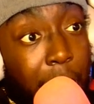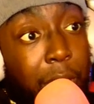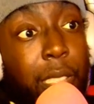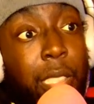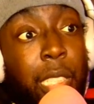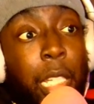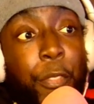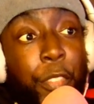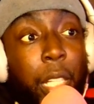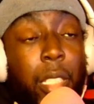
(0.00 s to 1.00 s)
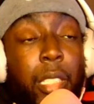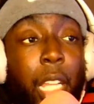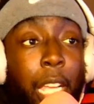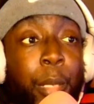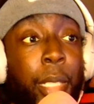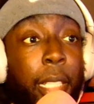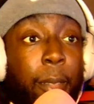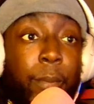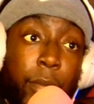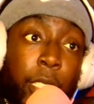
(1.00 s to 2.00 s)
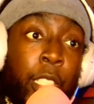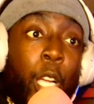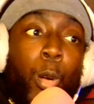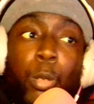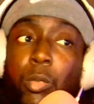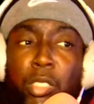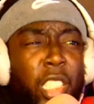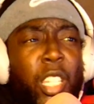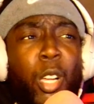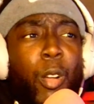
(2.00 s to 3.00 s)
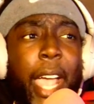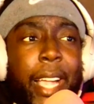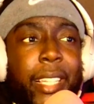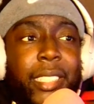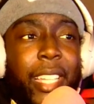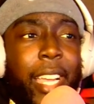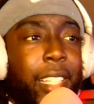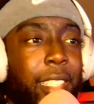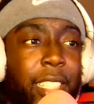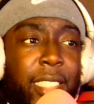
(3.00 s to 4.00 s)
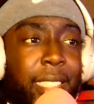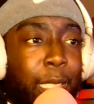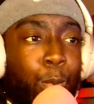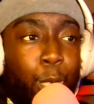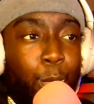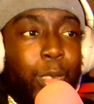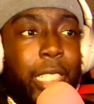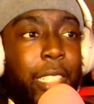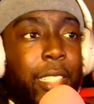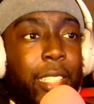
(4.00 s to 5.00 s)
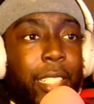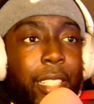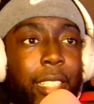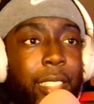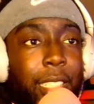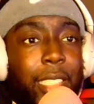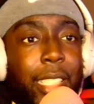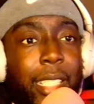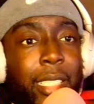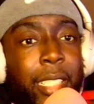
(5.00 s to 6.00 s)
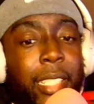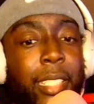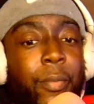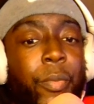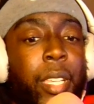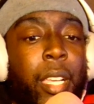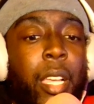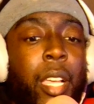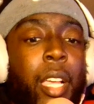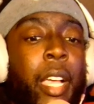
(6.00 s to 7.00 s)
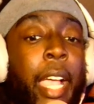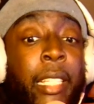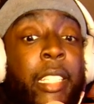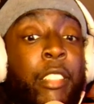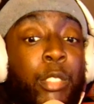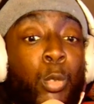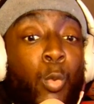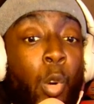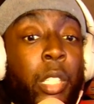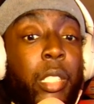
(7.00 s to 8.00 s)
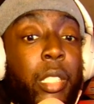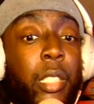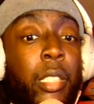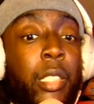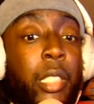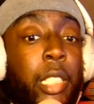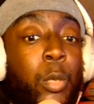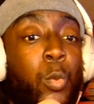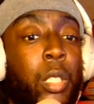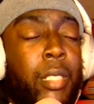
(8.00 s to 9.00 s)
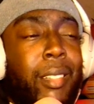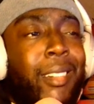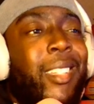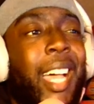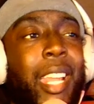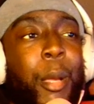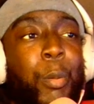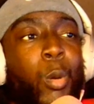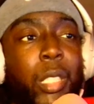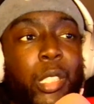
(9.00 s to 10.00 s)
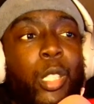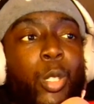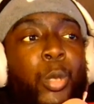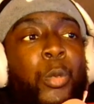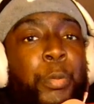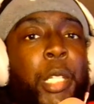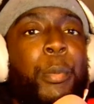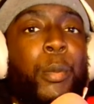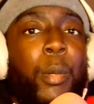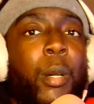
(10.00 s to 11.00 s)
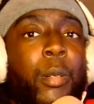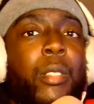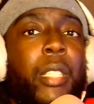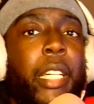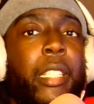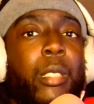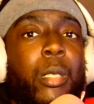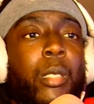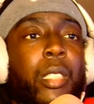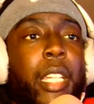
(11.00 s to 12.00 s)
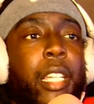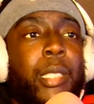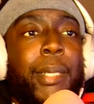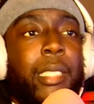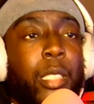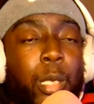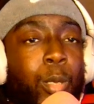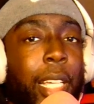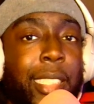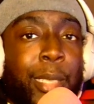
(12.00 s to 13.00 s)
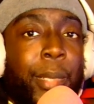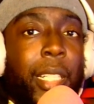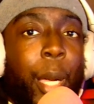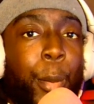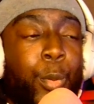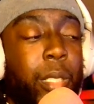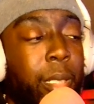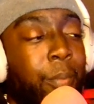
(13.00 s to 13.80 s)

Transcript: cheap fellas like me, go just go ask and, and see what you can get. Nine out of ten. And if you want the Z1, a lot of employees are cool people, bro. Like, you know what I'm saying? Especially you got something in common with them,